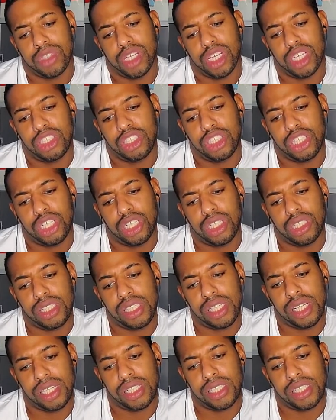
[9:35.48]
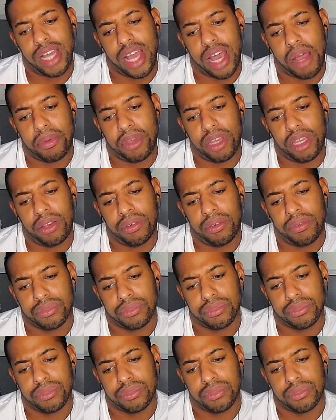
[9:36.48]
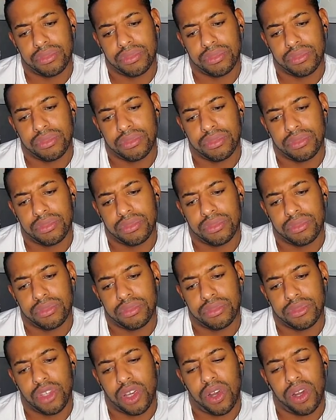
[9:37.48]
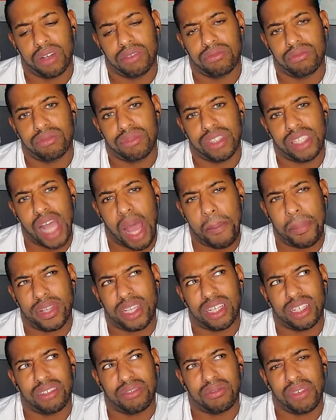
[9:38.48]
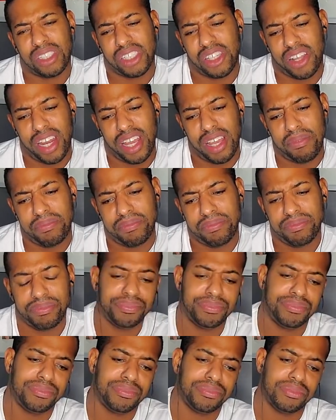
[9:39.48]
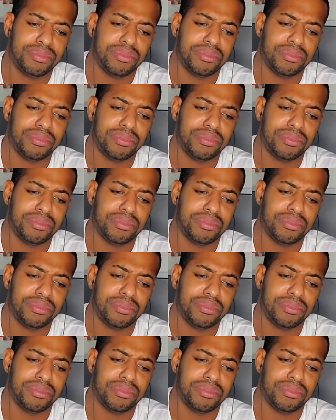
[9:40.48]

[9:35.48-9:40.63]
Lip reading: Is she seeing Tabby? Or Tabitha? What's her name?